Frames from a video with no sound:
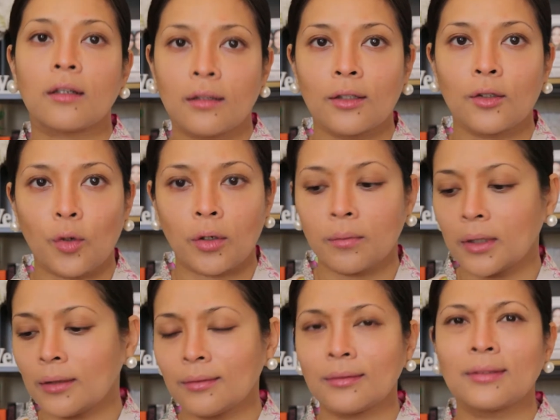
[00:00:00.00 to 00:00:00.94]
than
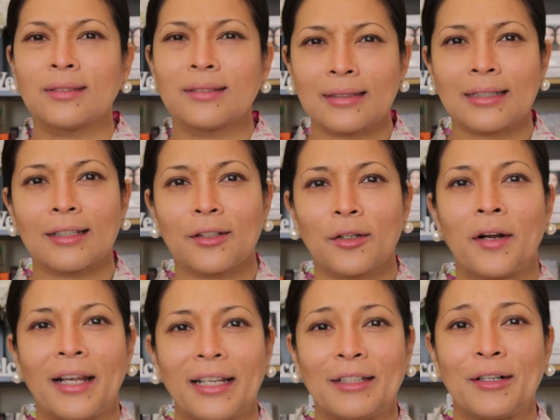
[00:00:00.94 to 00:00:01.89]
normal, is that the
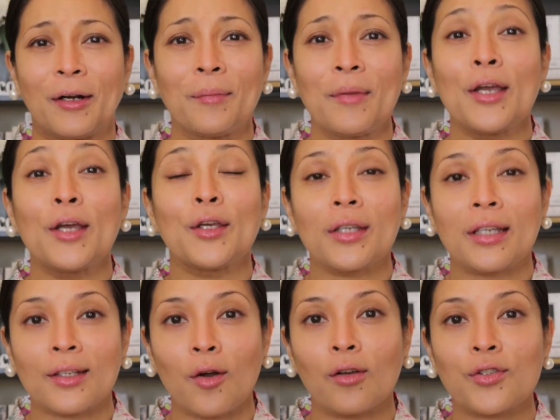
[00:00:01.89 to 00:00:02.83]
right term? You
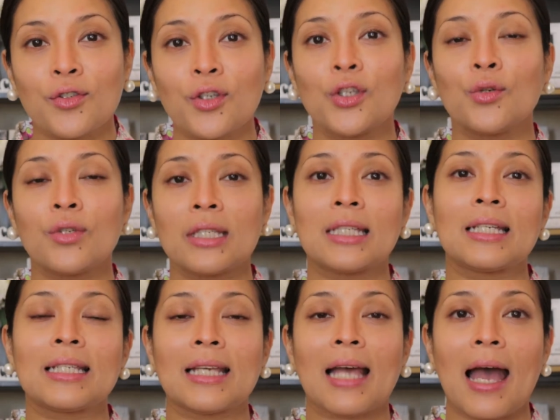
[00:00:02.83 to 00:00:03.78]
can also use
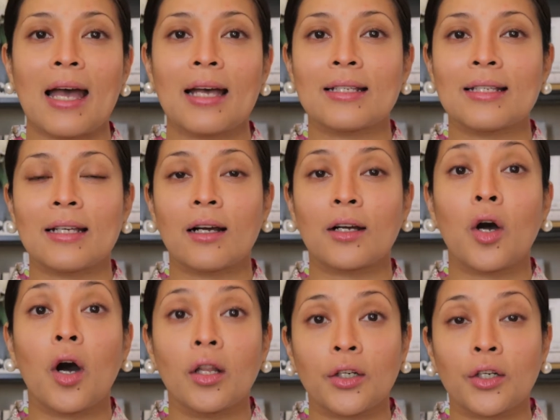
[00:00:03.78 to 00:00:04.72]
this as a
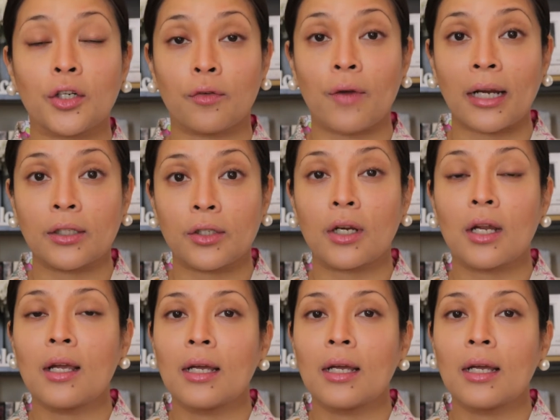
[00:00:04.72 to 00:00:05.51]
color corrector.